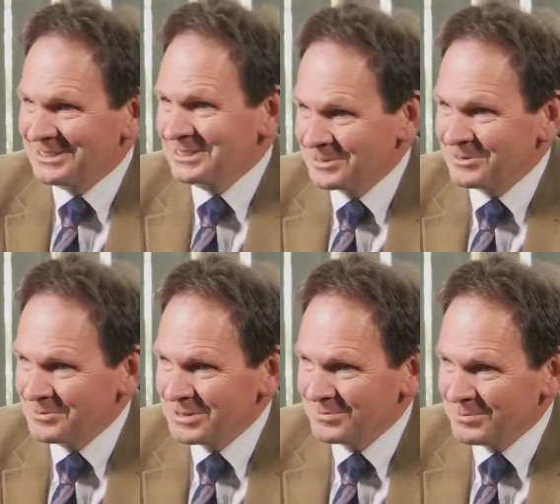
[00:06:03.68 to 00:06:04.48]
these
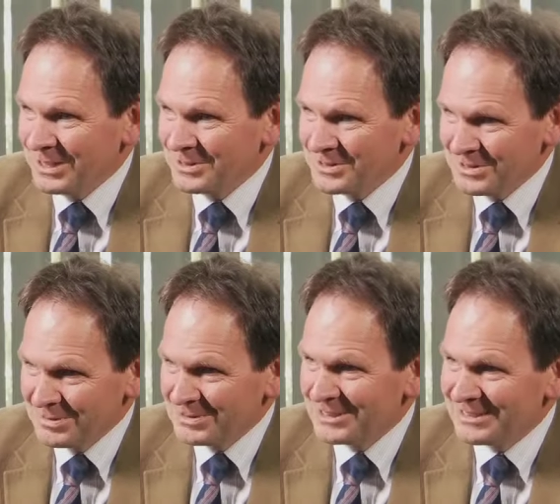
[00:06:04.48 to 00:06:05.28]
groups of patients
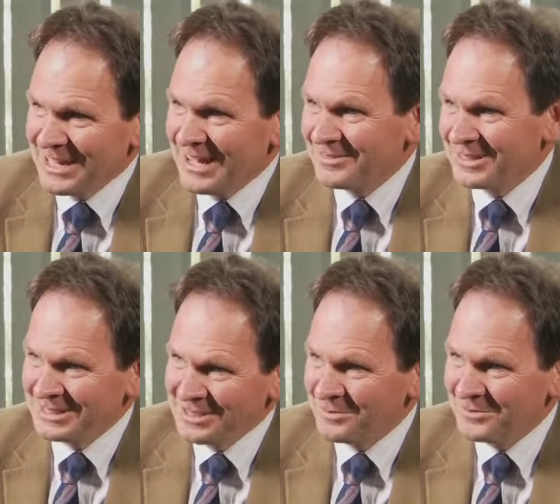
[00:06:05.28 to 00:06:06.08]
but didn't have
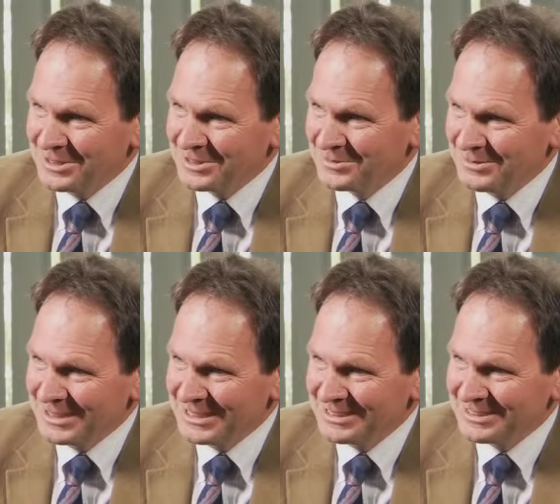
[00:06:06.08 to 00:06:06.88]
any obvious
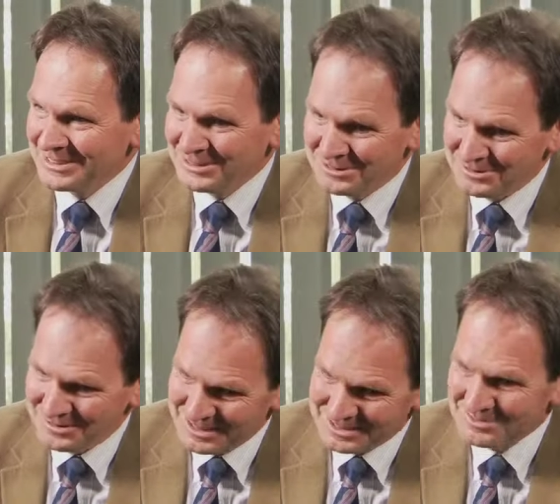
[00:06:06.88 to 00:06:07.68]
way to
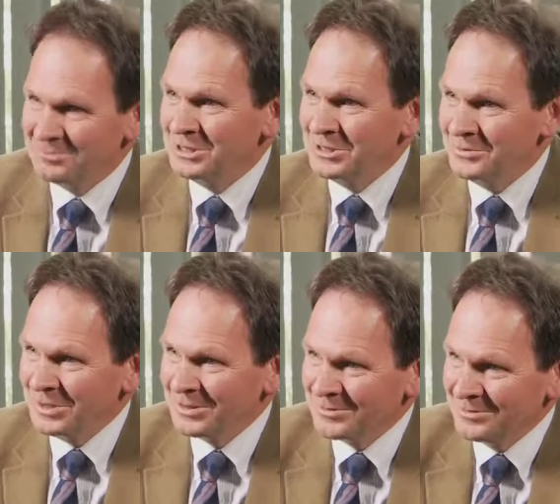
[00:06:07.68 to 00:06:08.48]
move
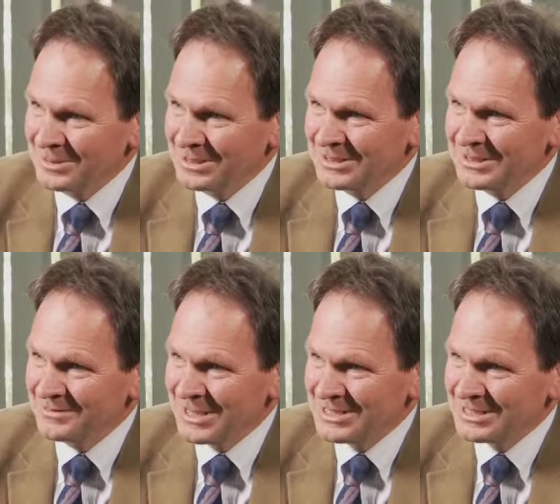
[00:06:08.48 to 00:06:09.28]
on with
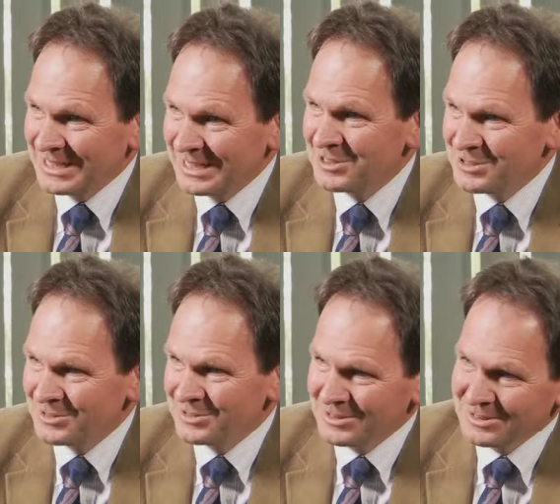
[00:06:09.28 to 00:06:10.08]

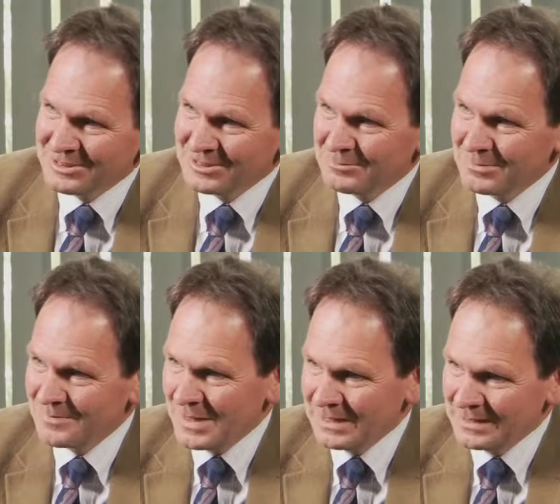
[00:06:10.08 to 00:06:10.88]
investigation
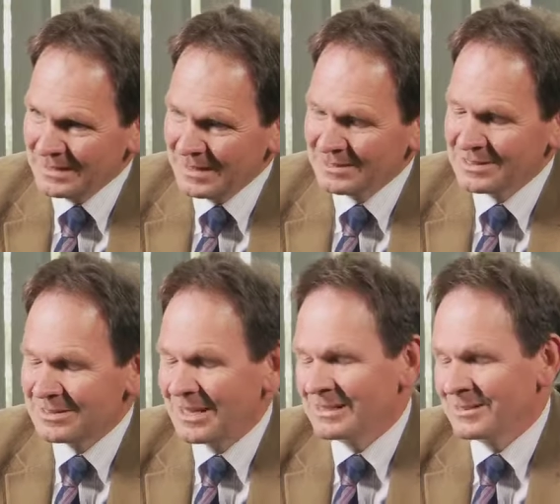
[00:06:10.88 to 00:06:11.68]
and
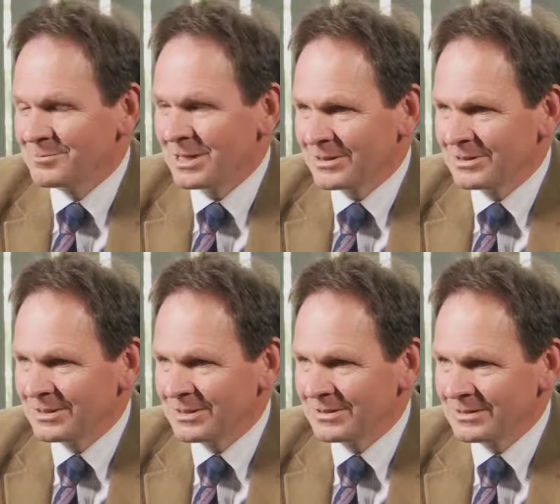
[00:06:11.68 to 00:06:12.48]
understanding of
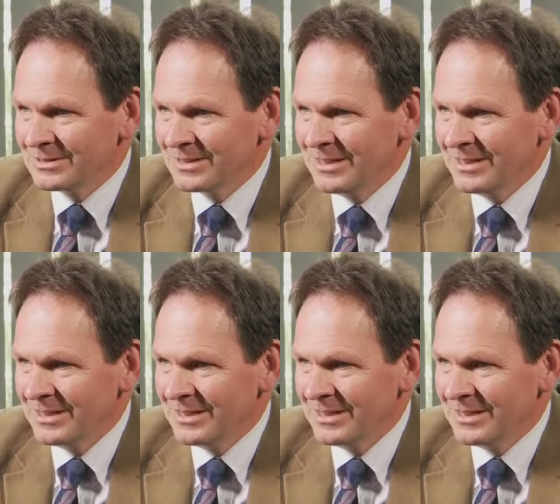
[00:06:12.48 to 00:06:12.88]
pathogenesis.